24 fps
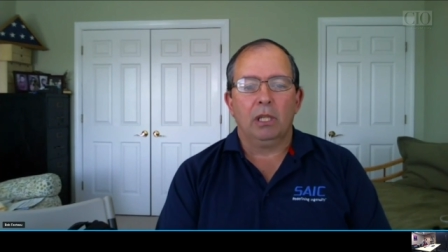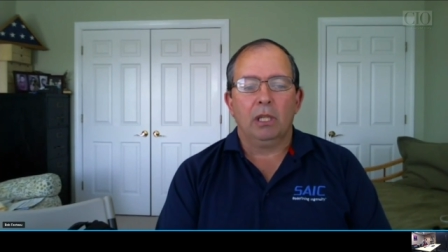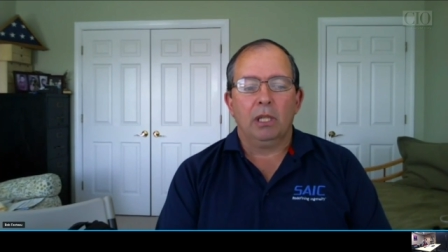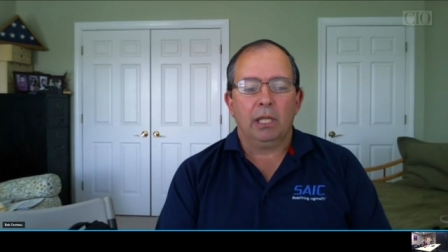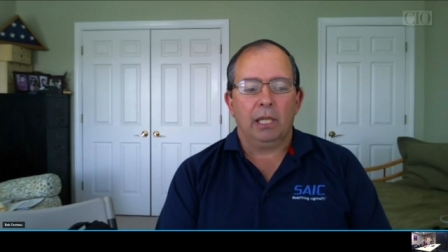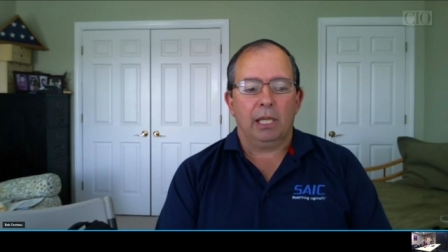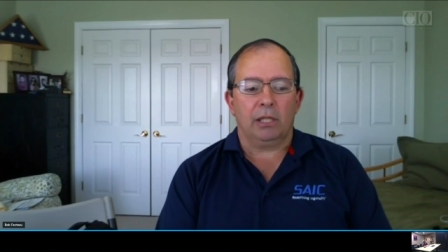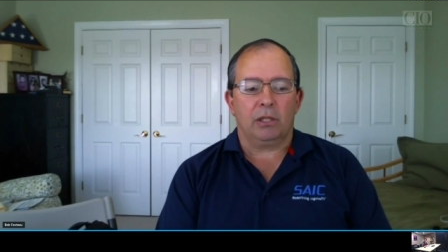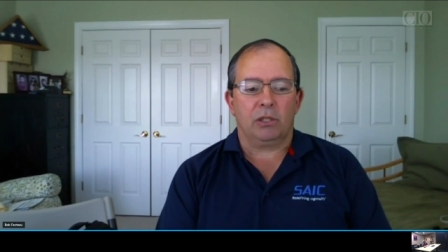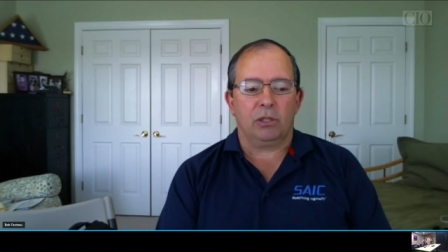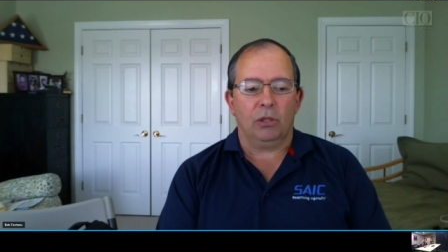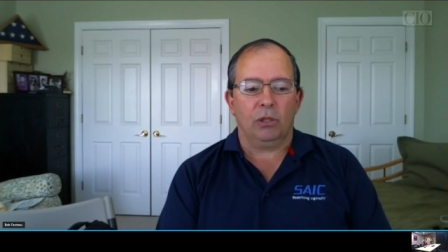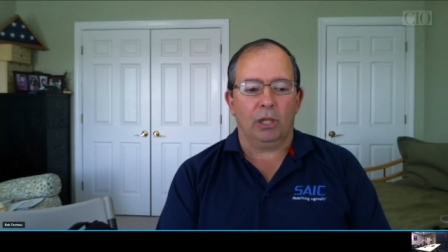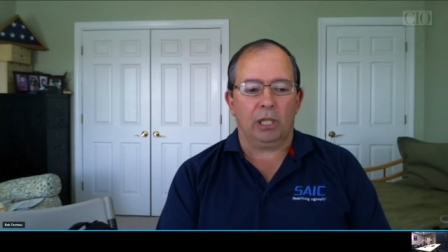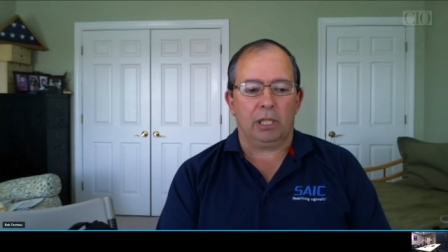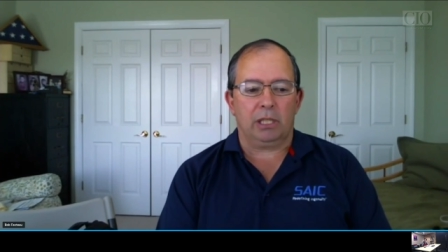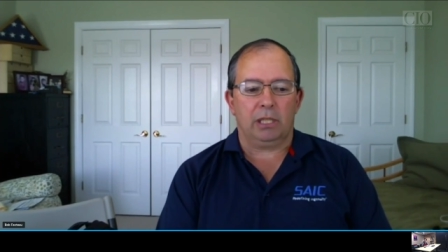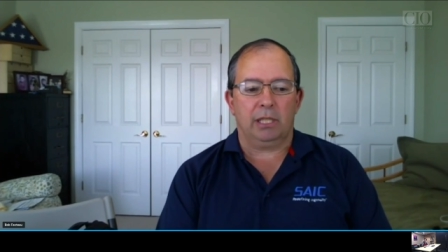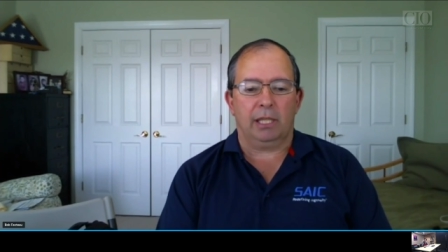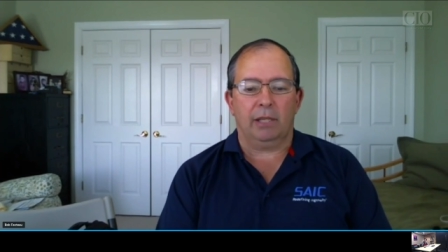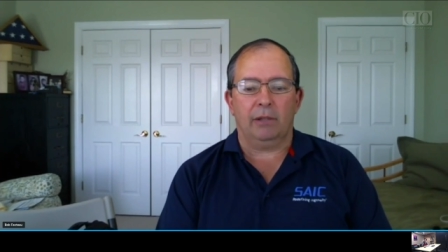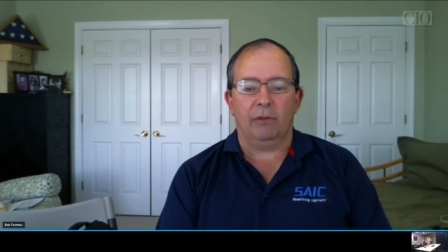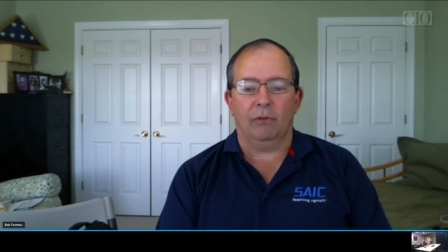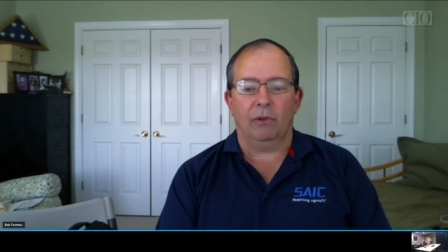it took
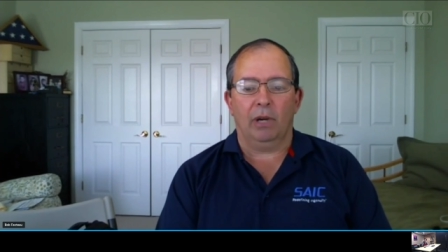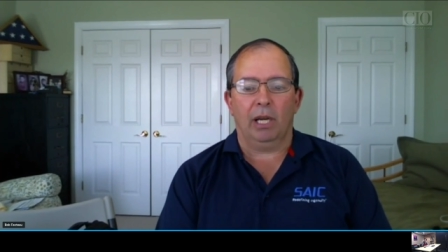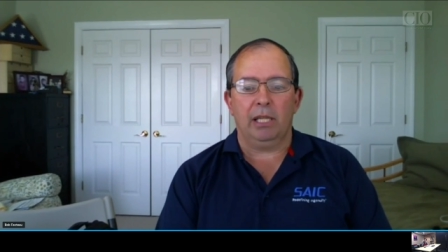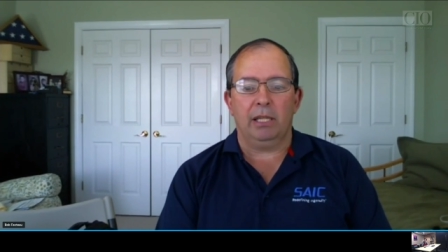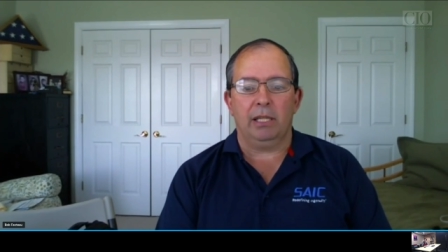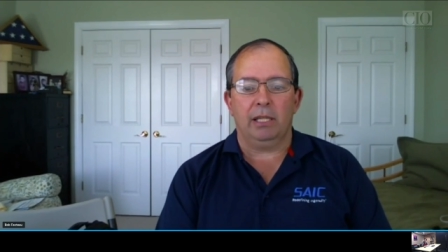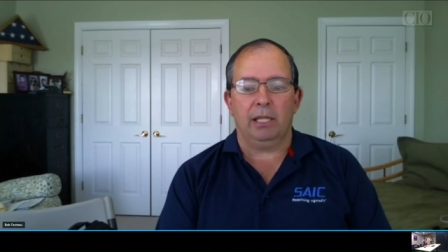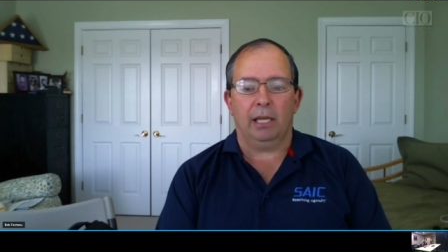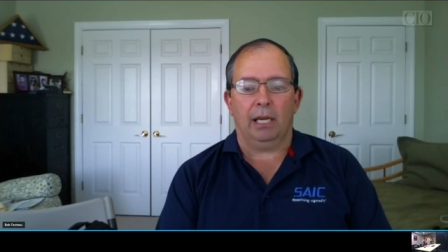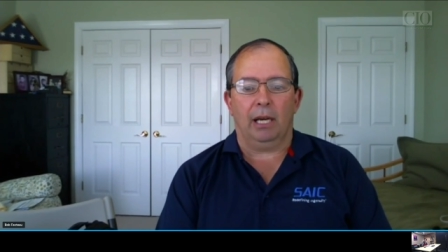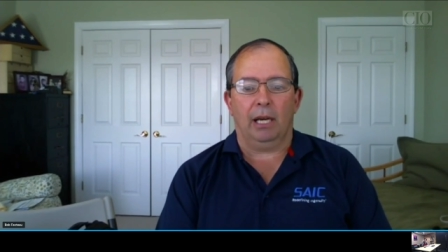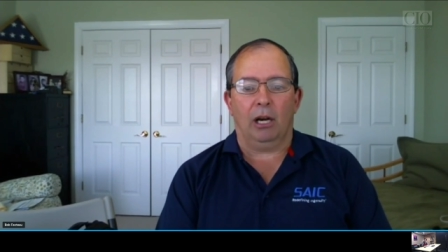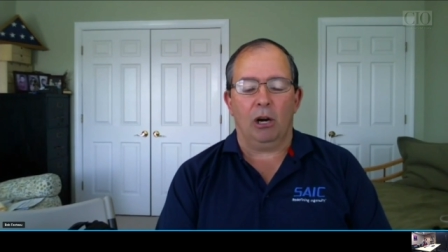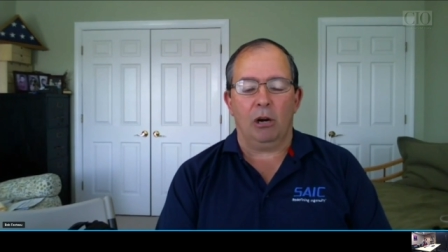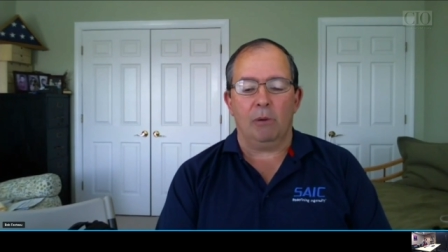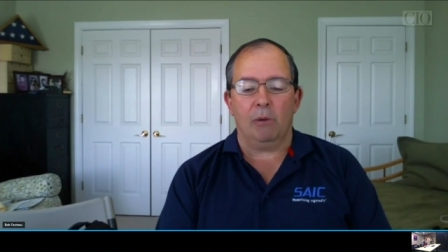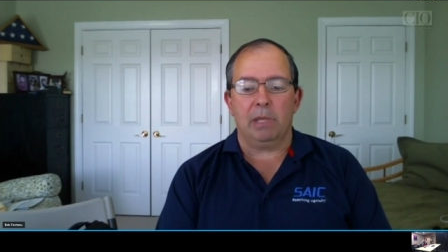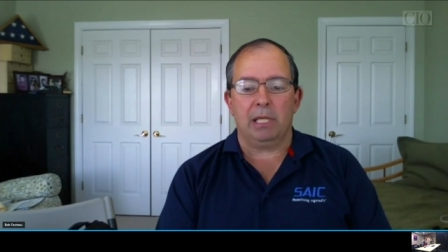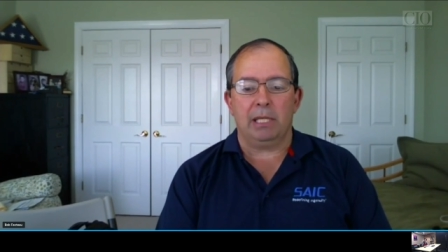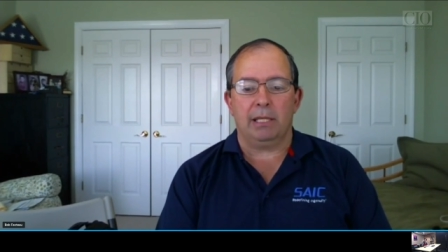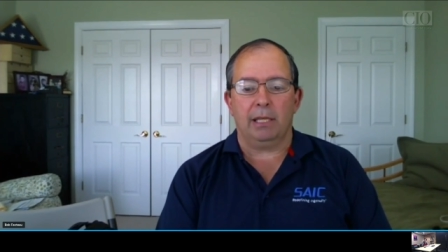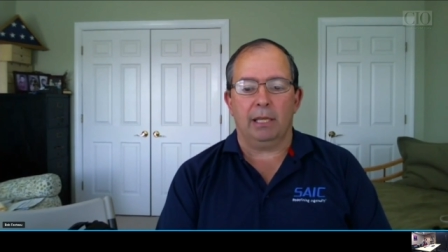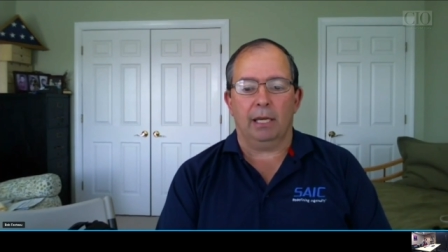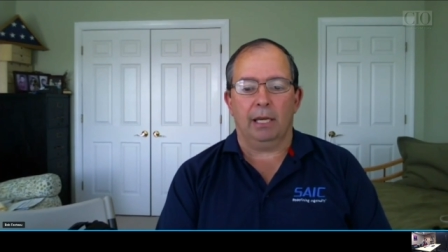to run the
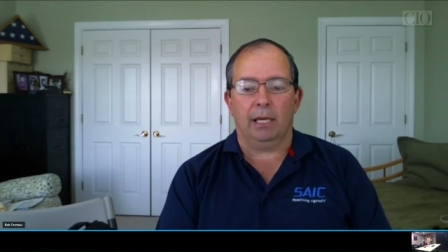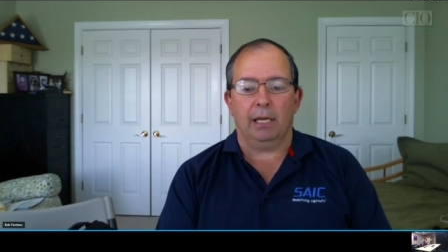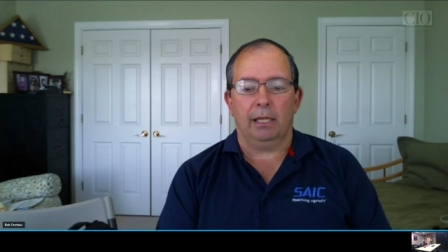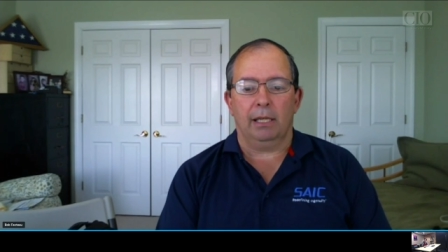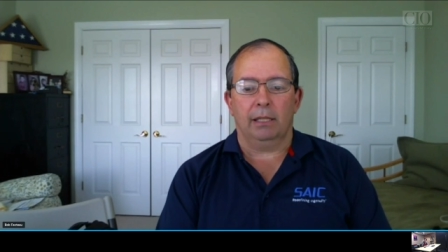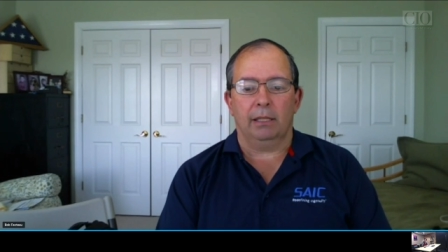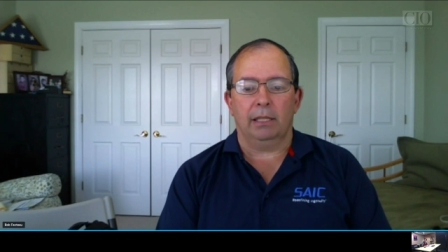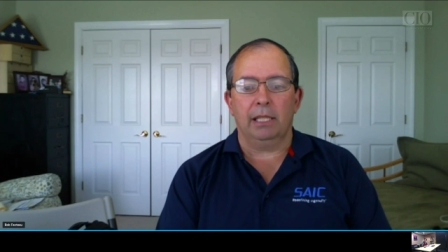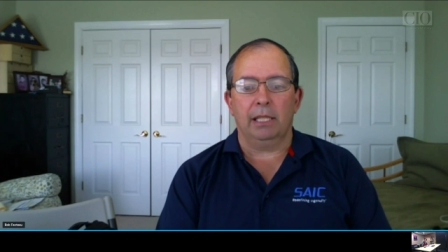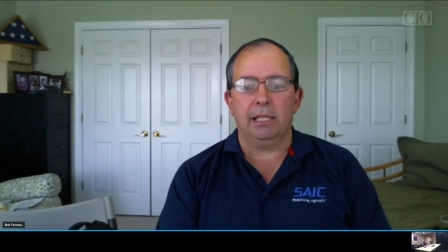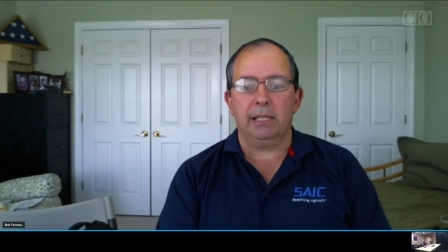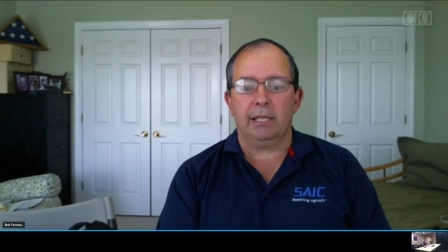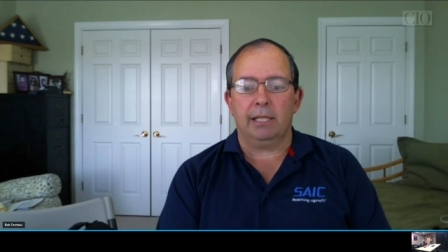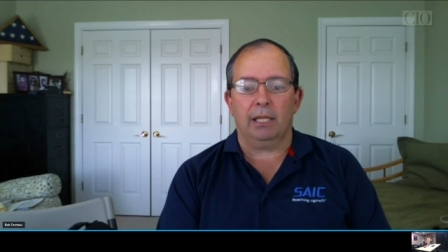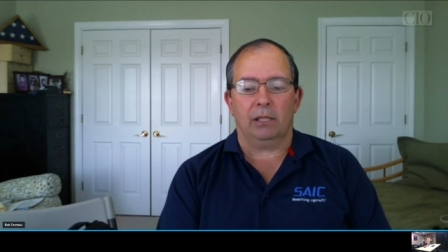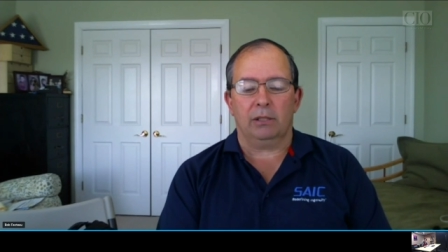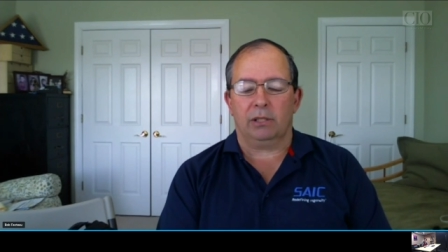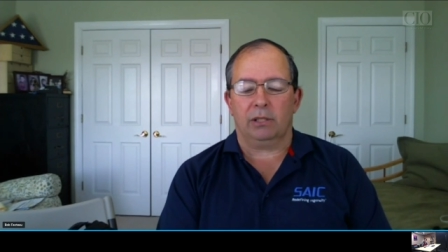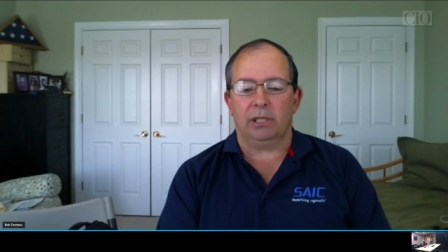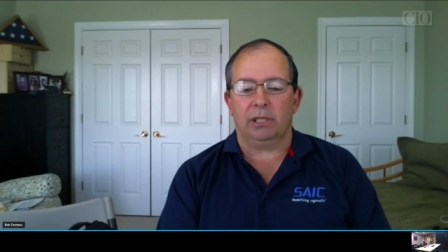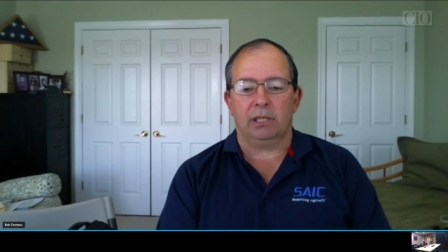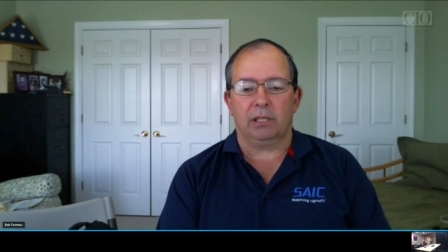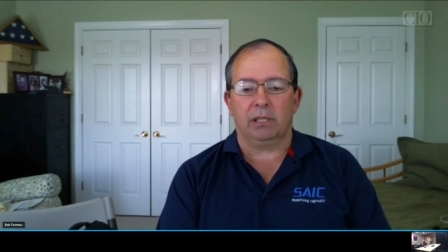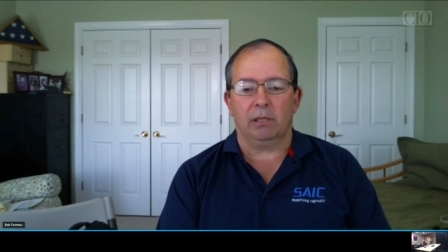Army's uh, intel
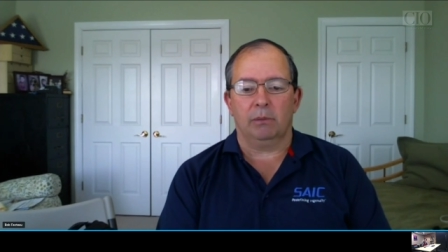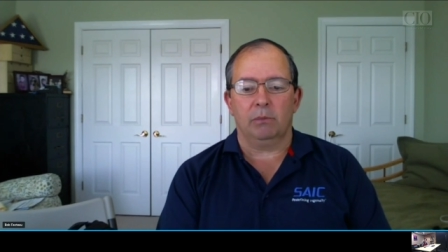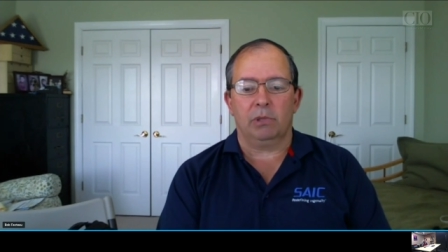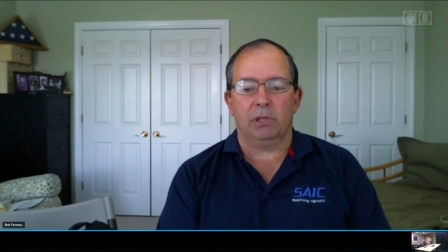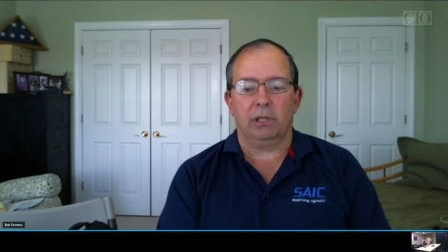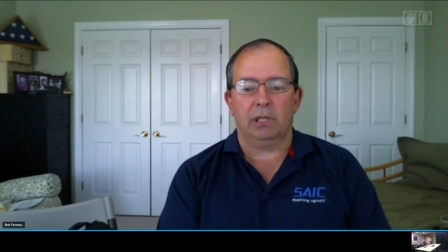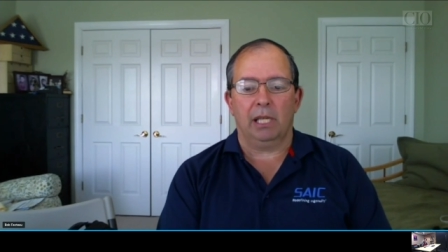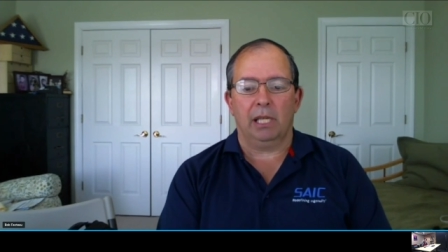systems.